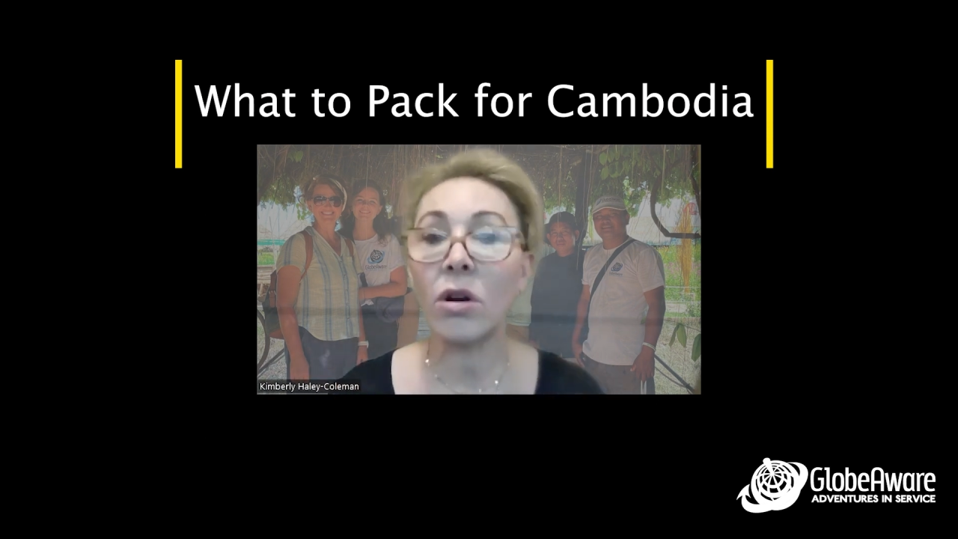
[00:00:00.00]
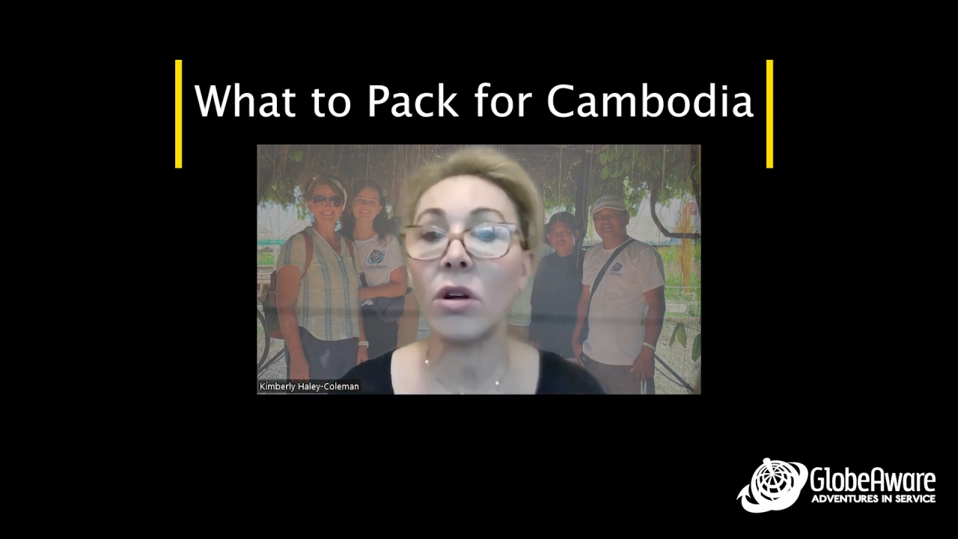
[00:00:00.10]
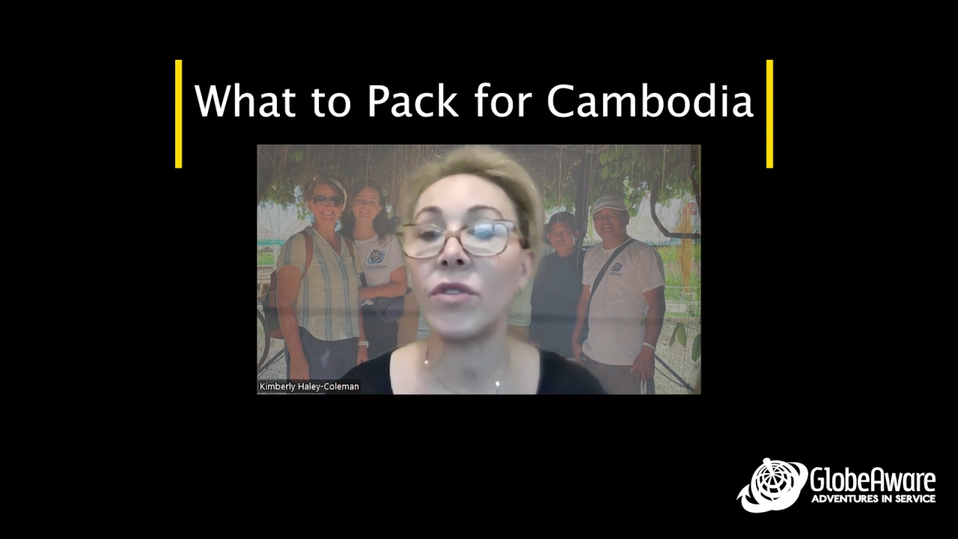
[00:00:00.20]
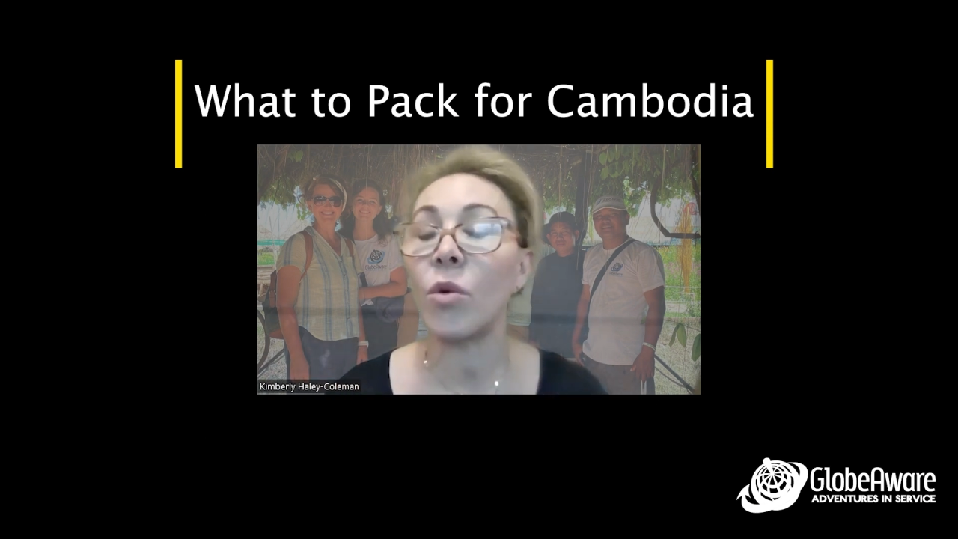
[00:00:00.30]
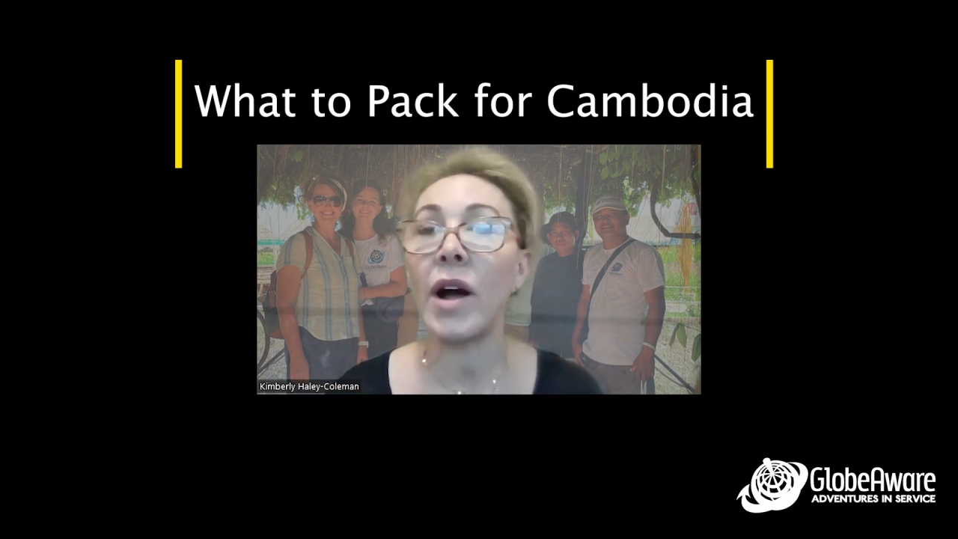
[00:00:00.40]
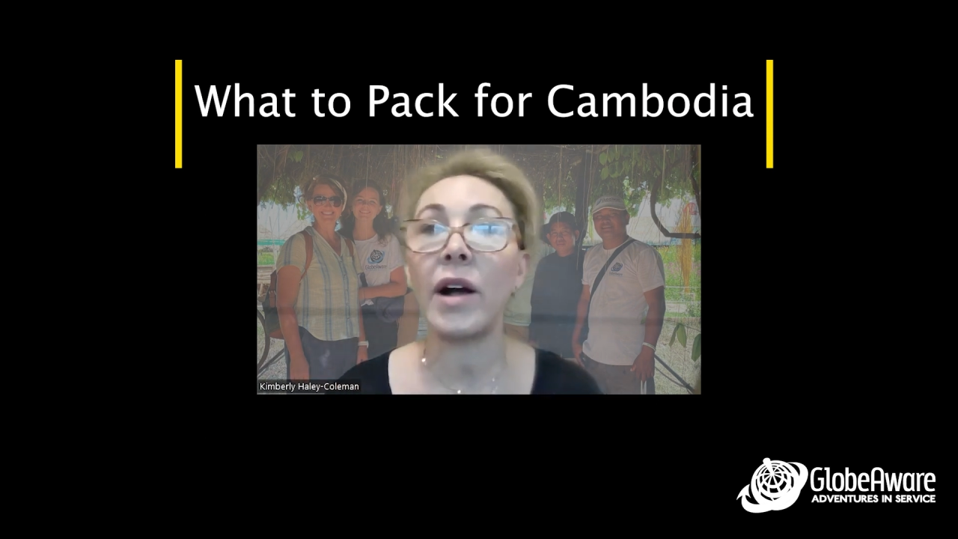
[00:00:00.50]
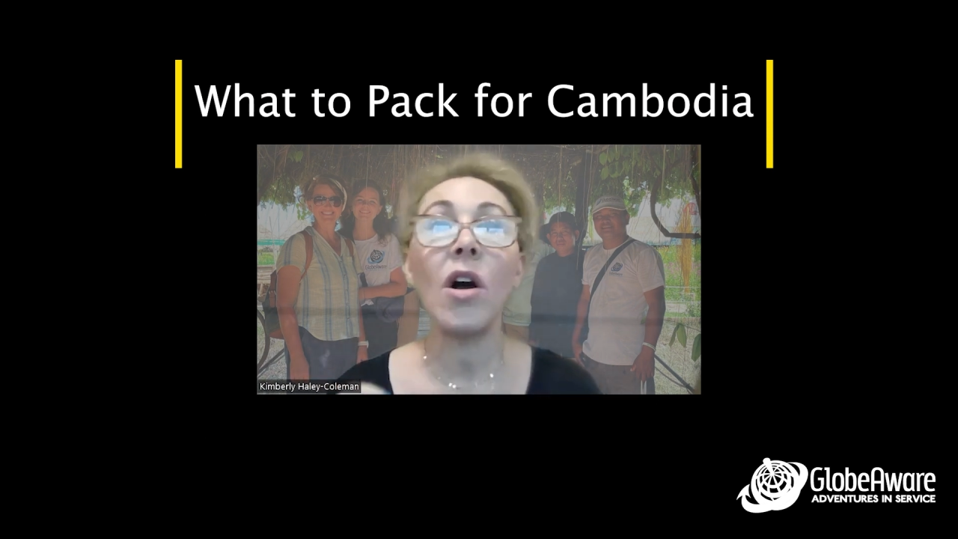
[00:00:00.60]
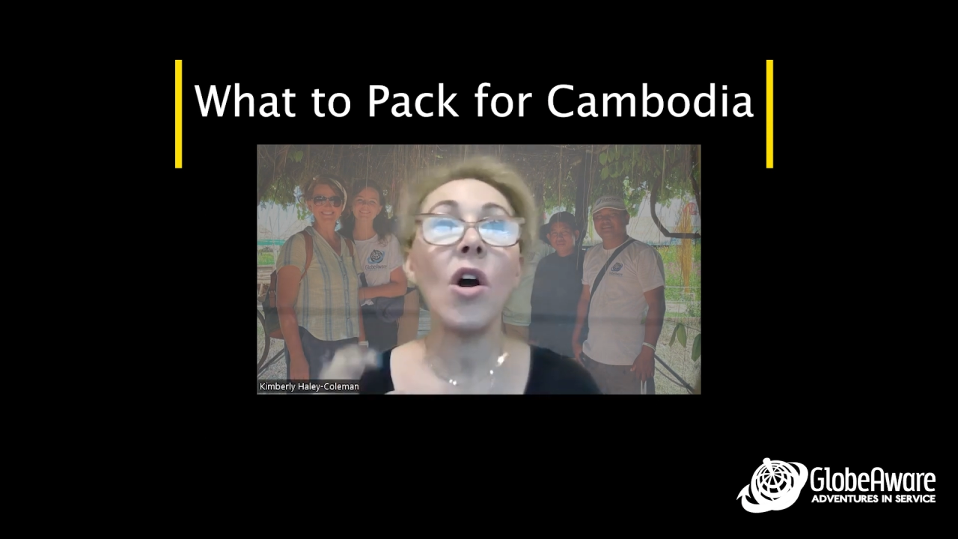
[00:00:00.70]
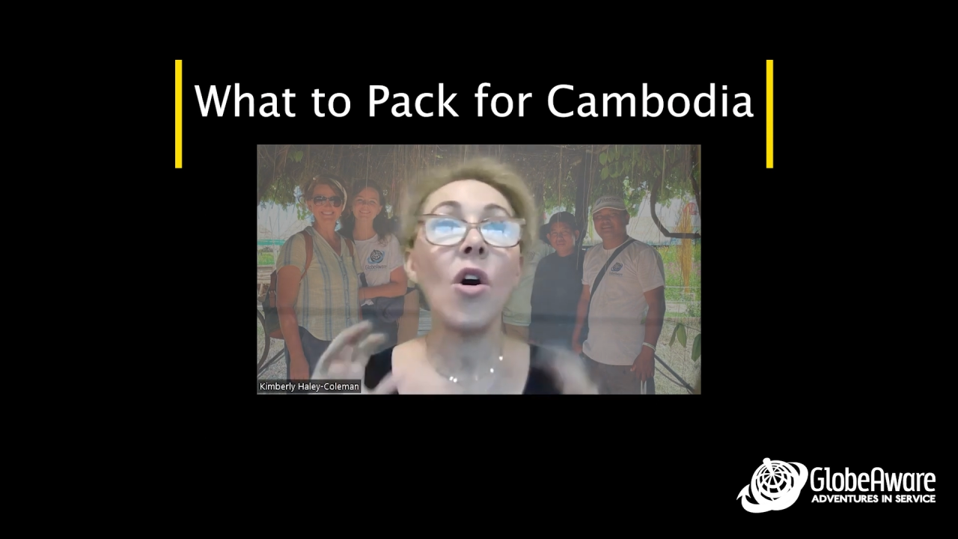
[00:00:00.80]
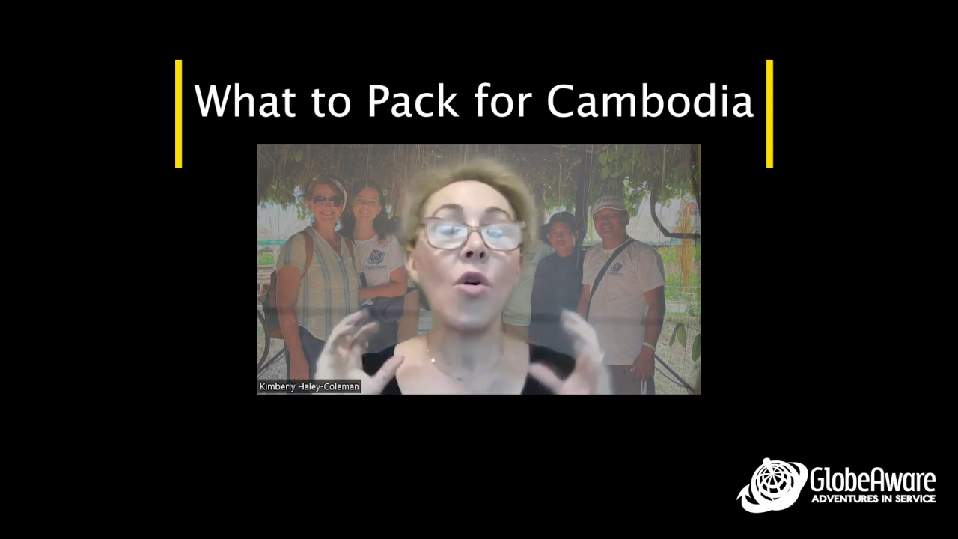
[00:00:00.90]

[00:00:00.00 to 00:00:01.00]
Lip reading: cold for a while,